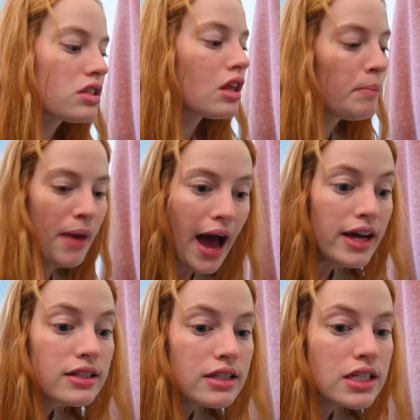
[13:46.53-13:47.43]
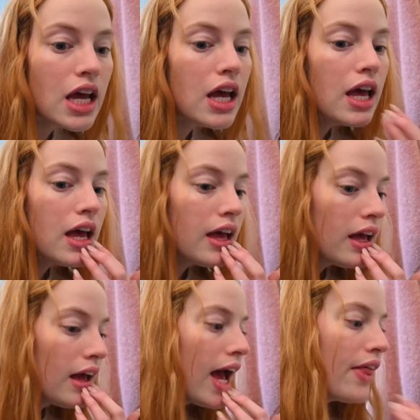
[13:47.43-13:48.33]
the best.
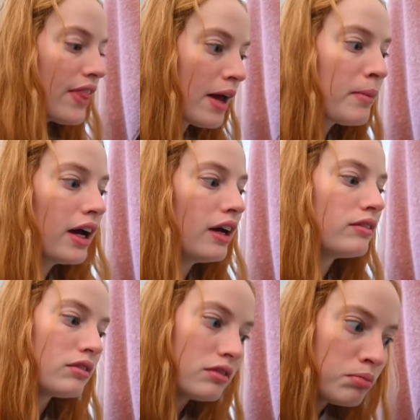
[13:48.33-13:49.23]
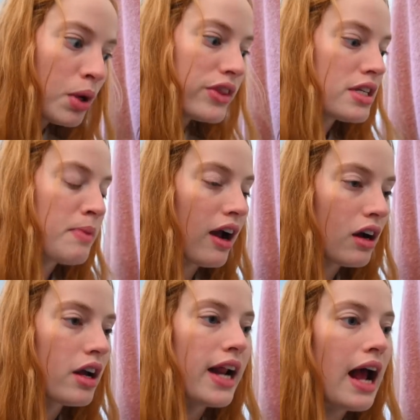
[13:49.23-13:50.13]
And then I'm gonna put these back
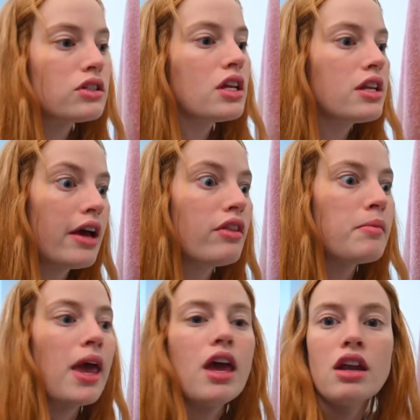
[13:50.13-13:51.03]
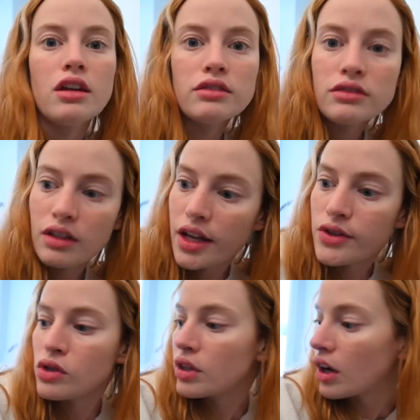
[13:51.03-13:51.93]
on and actually nail them in
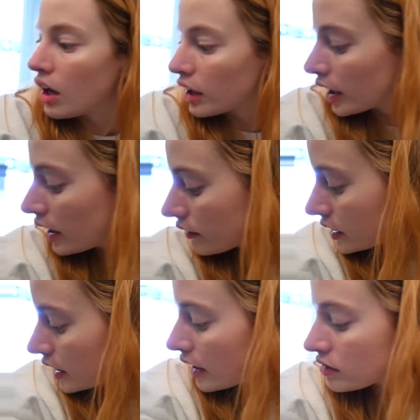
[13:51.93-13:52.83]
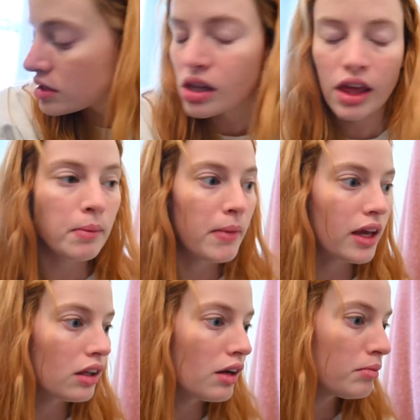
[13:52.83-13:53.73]
and do the caulking and everything else to like
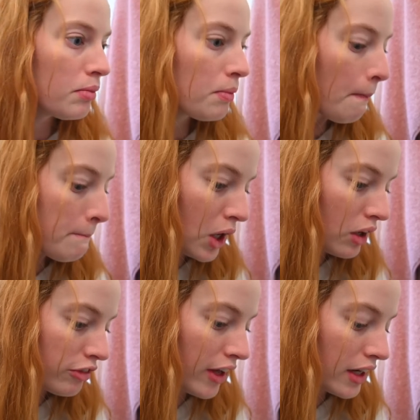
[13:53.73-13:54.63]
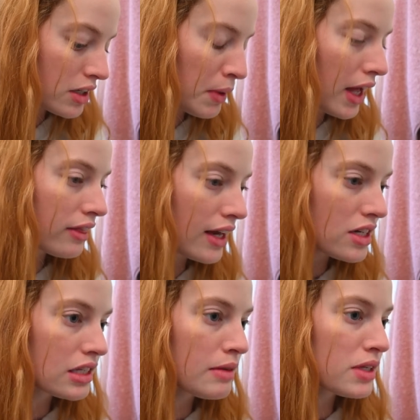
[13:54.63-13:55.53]
make them perfect. But that
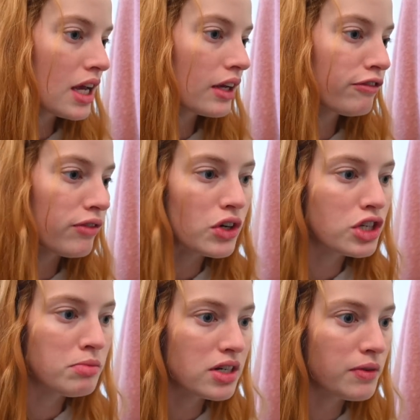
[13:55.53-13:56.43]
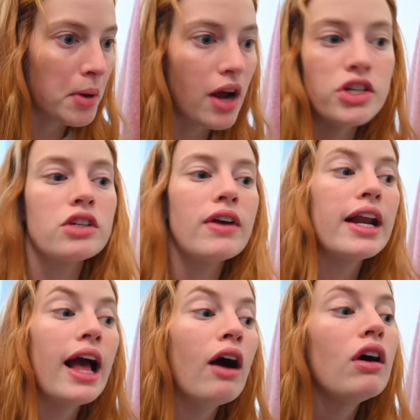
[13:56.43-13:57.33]
just seems like far too much of a project
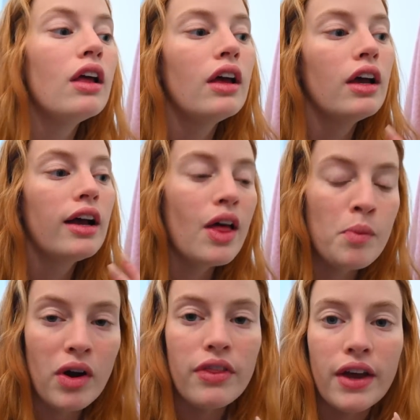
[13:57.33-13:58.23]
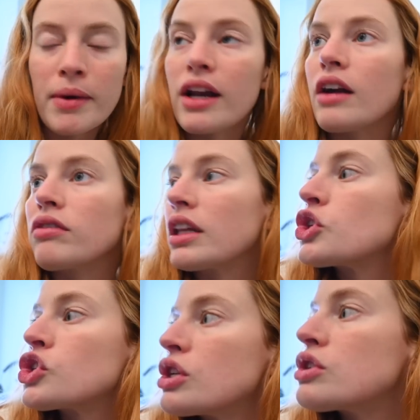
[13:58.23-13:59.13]
right now. And the more I think about it, I really
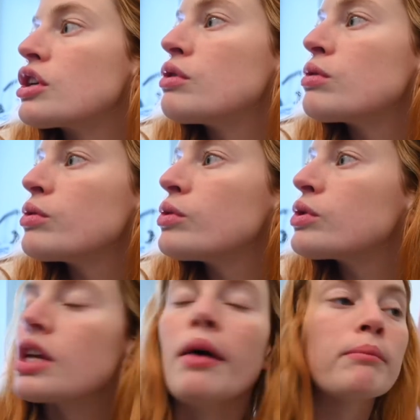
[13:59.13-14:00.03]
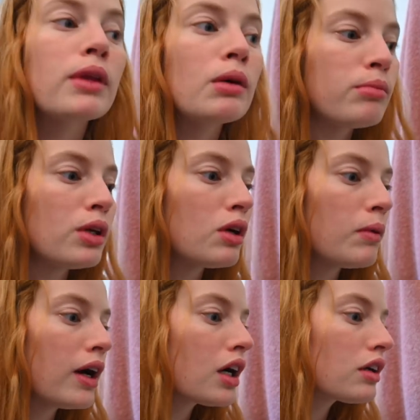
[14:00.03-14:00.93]
should do some computer
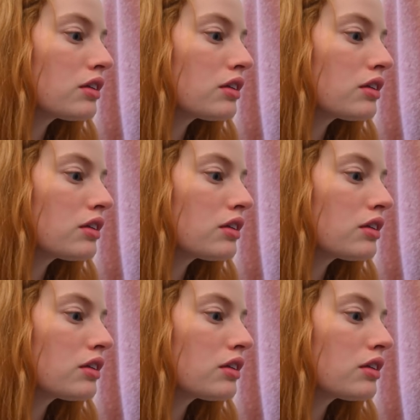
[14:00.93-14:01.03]
work